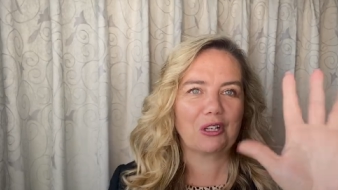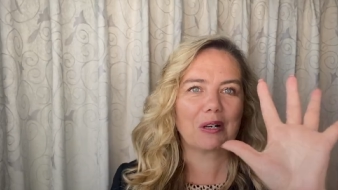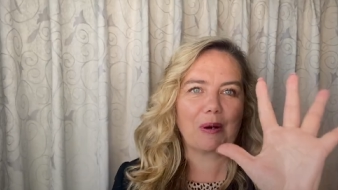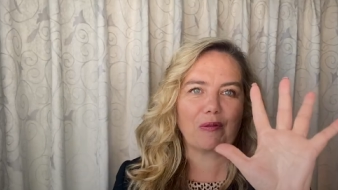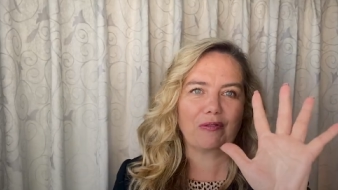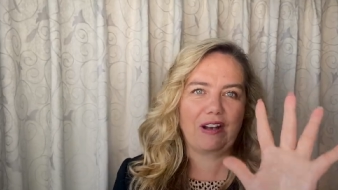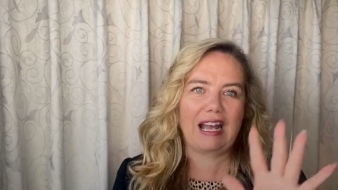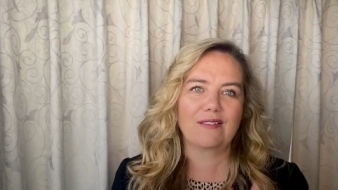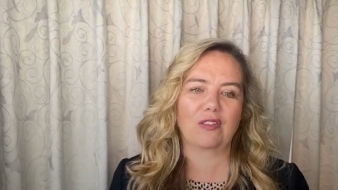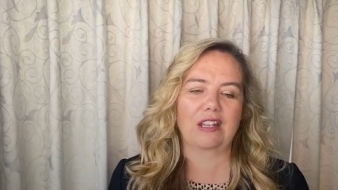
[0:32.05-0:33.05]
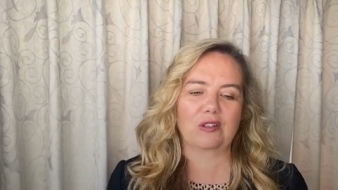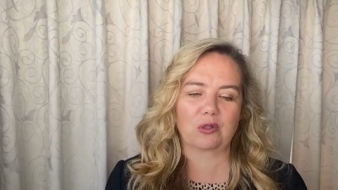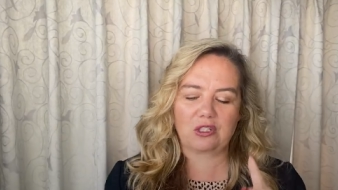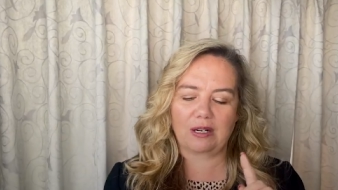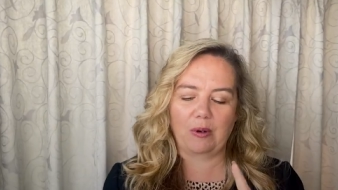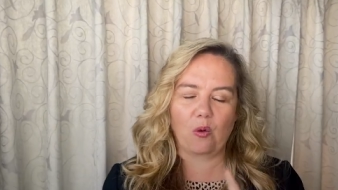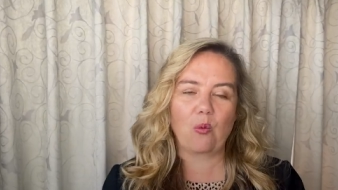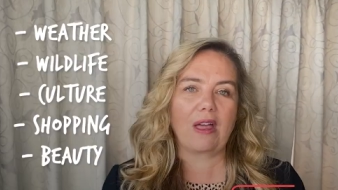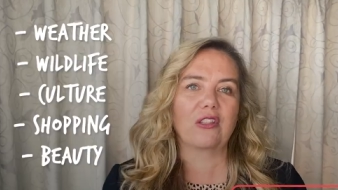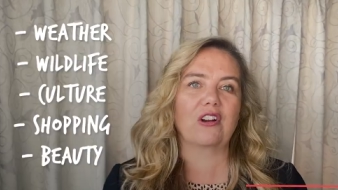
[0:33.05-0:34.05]
talk about five things. We're going to talk about
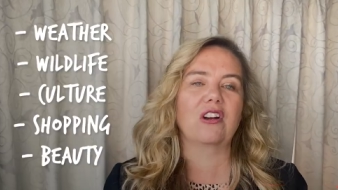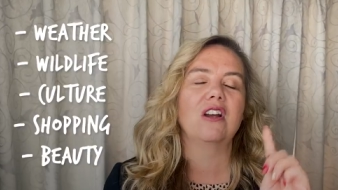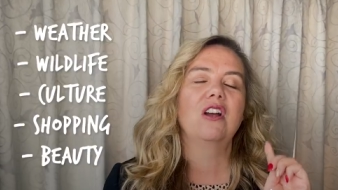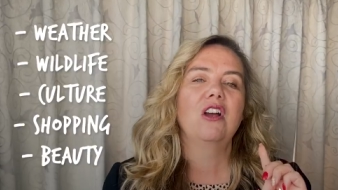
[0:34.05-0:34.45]
weather,